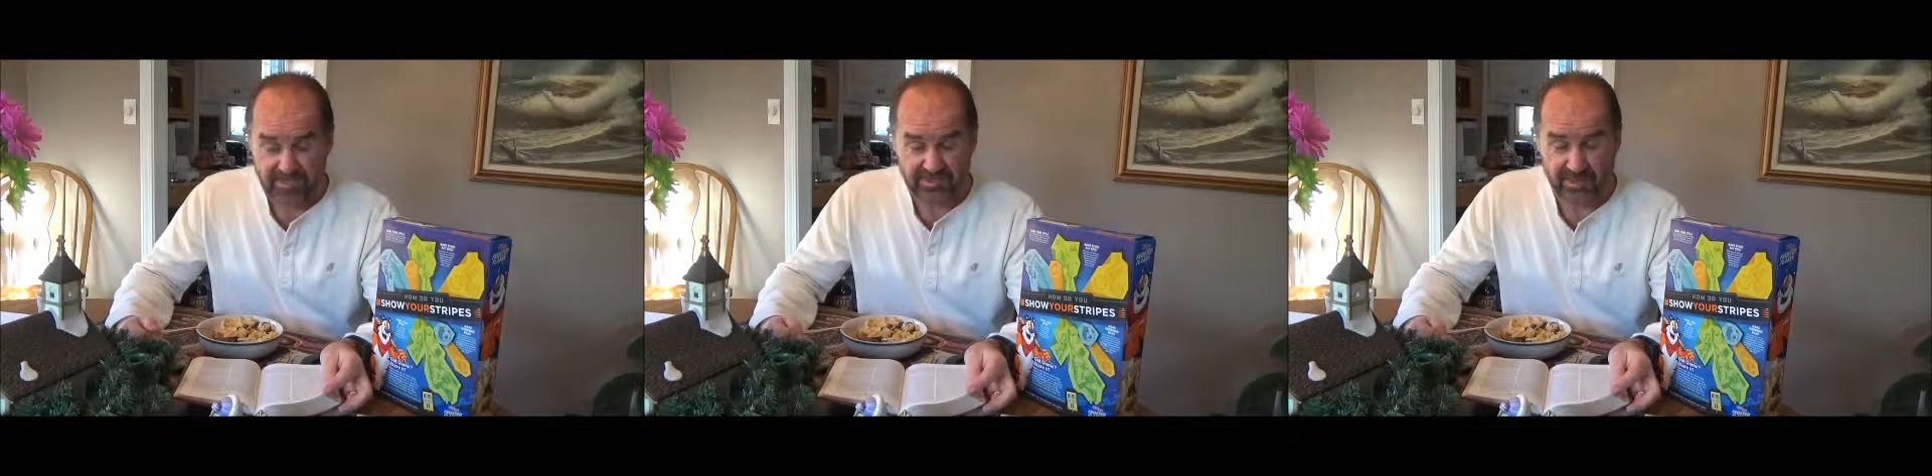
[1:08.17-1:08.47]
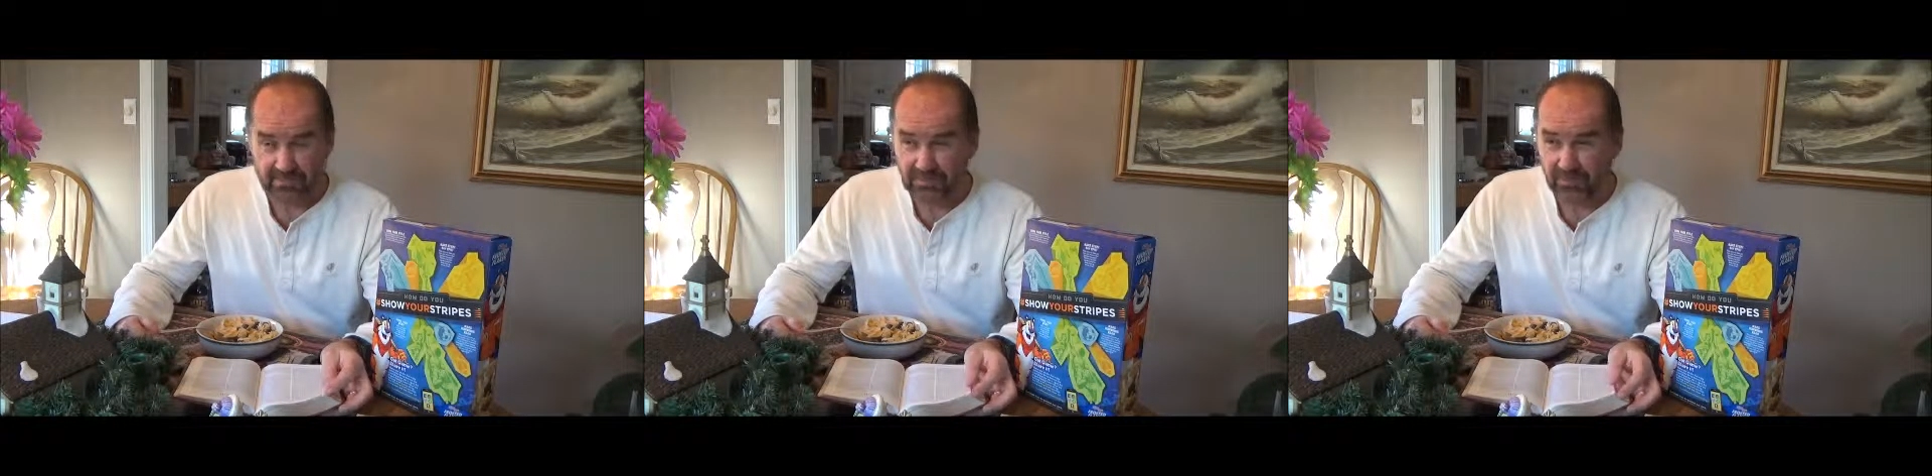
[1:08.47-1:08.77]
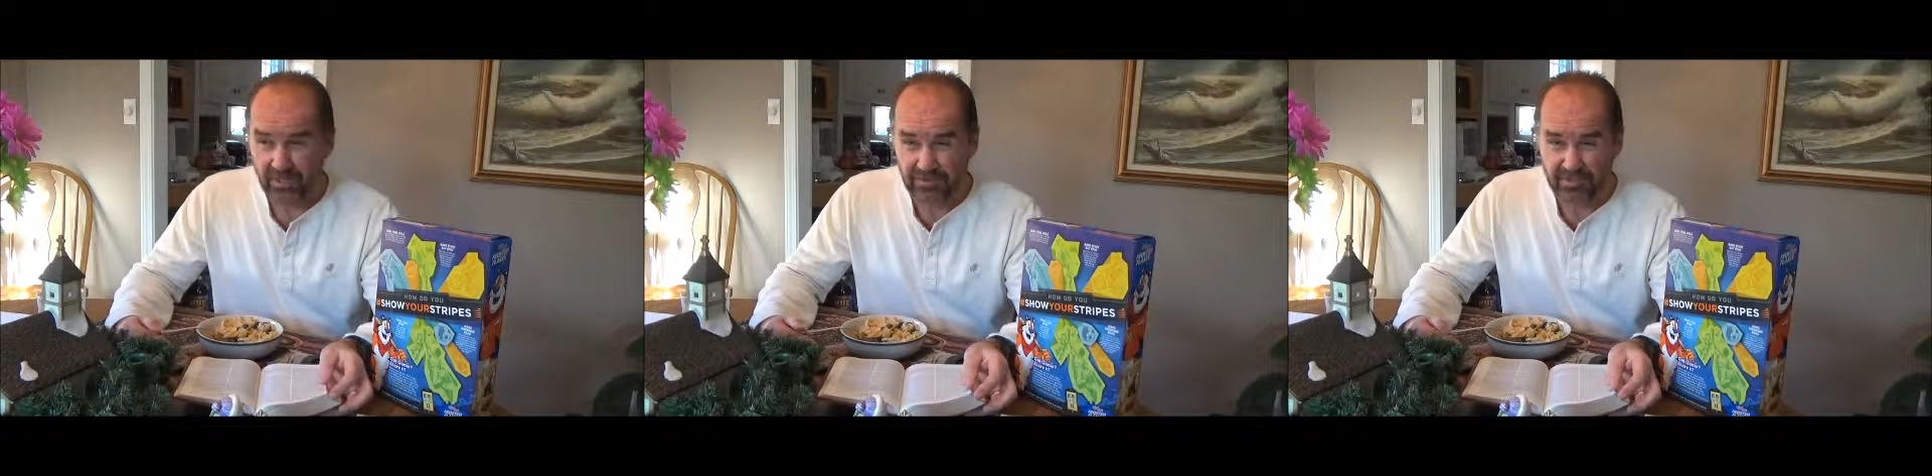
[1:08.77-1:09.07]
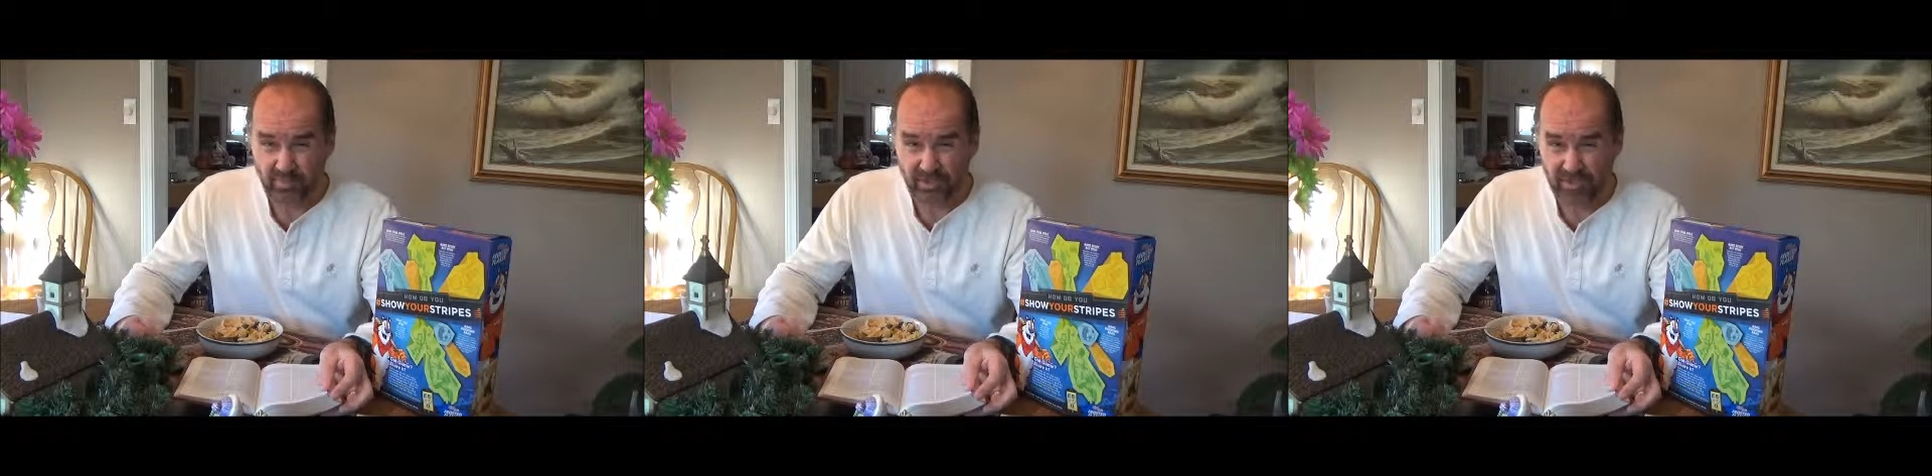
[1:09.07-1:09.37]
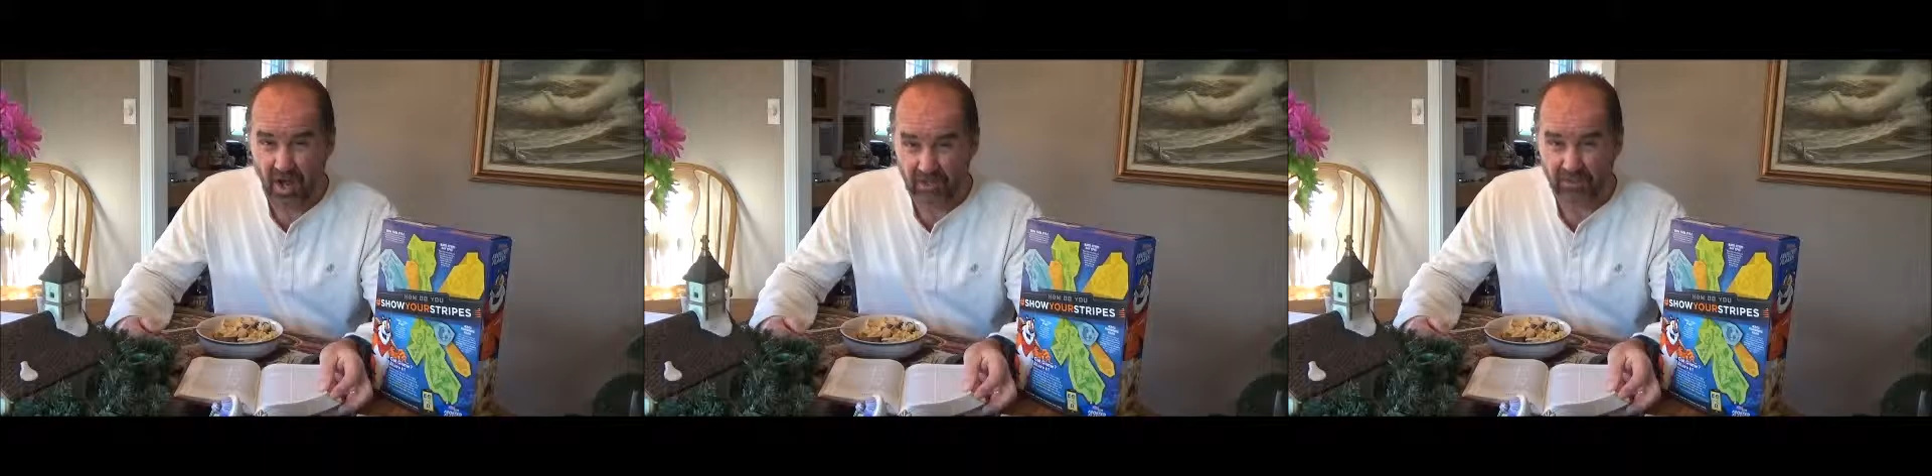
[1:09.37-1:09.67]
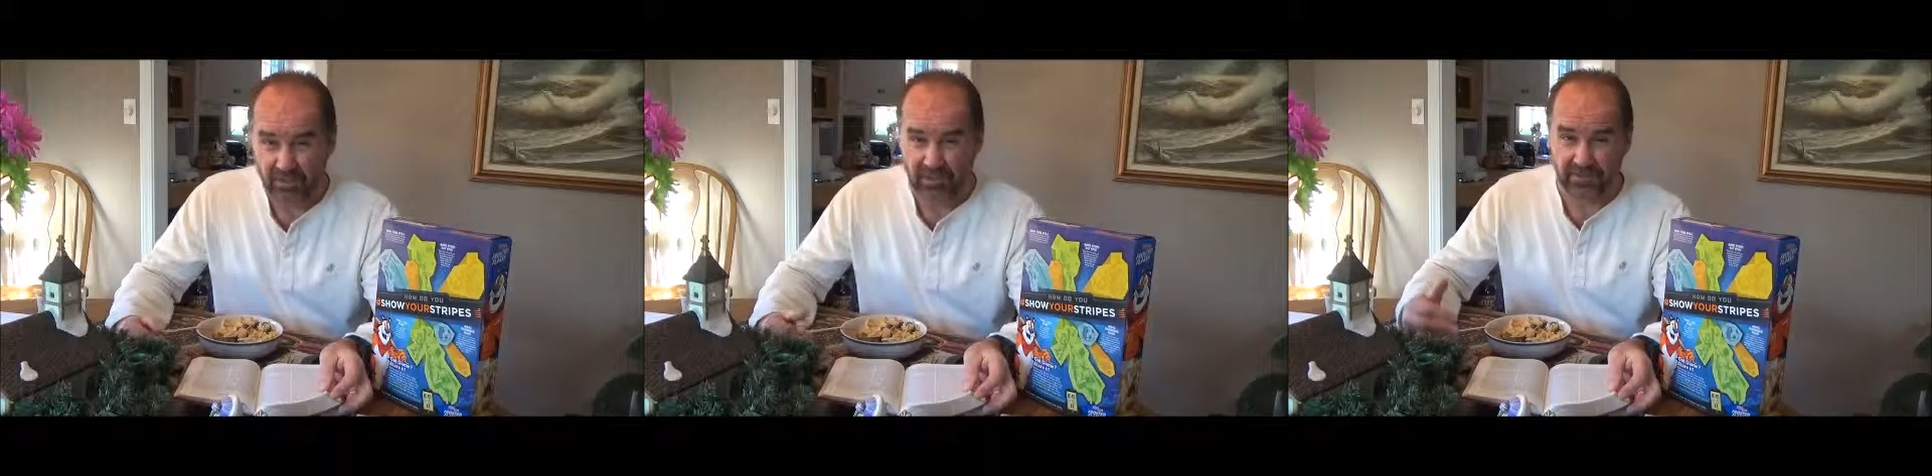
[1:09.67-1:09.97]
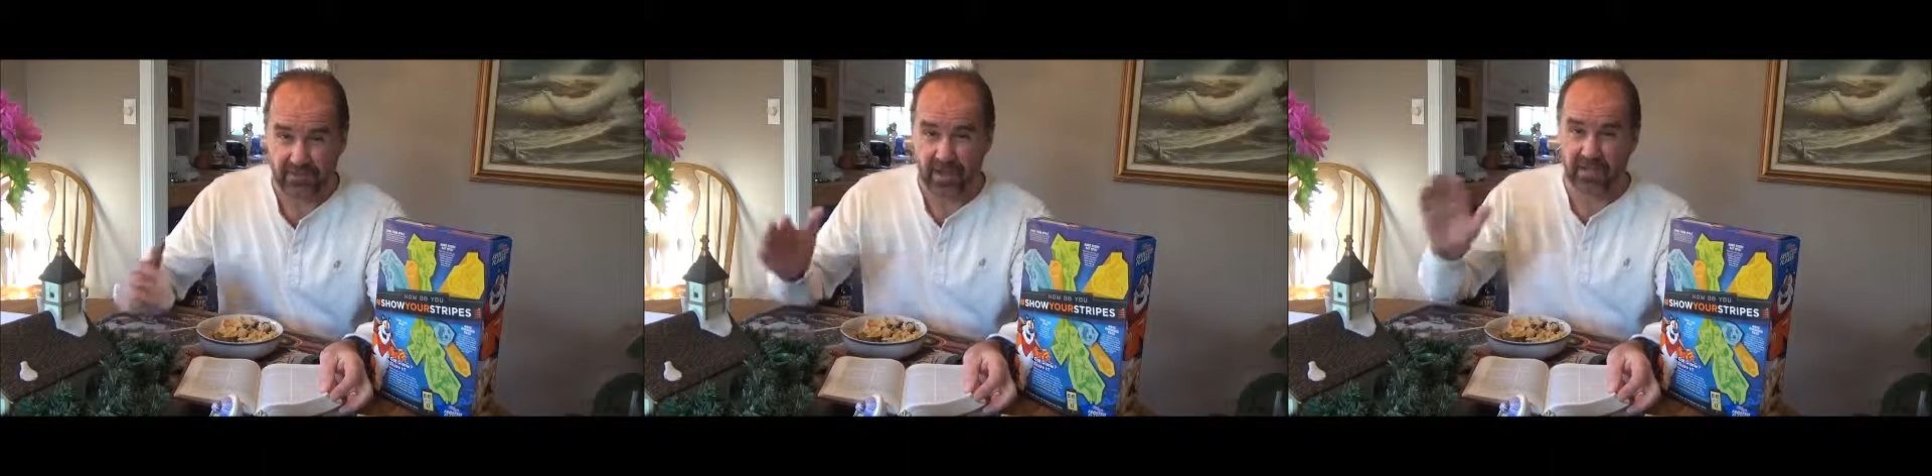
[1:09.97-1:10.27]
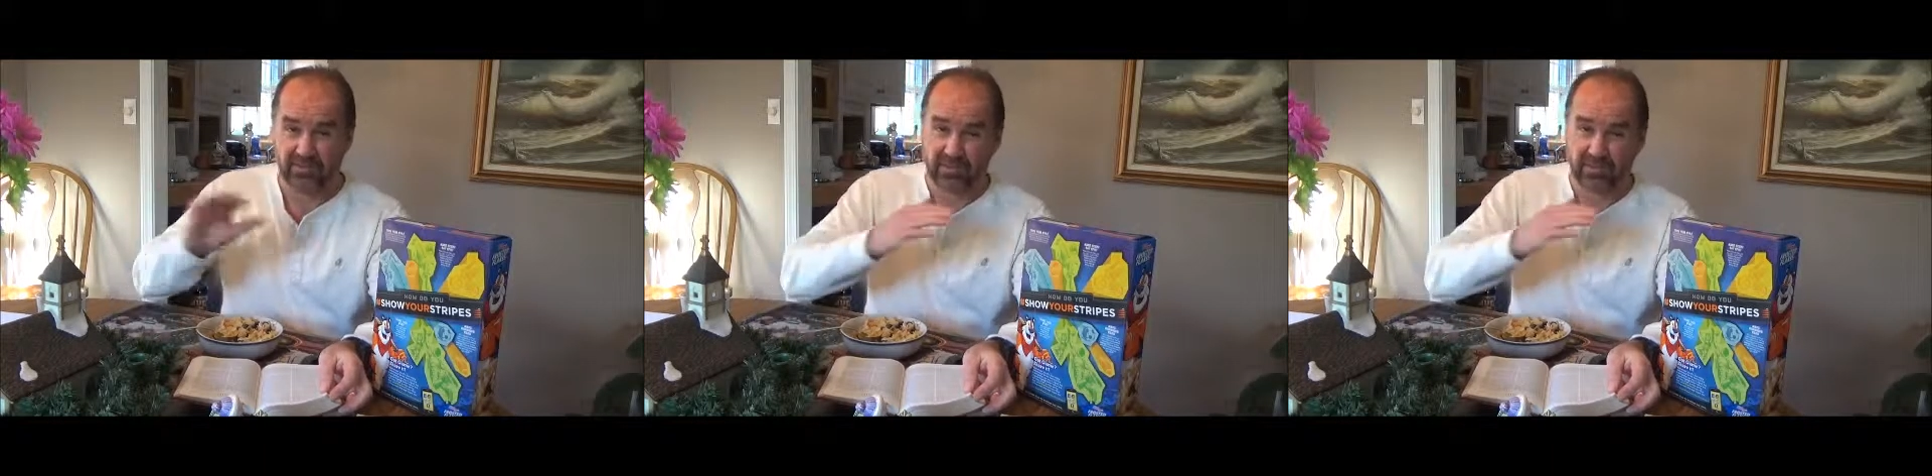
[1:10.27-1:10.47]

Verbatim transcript: Some people hear this word doctrine and their eyes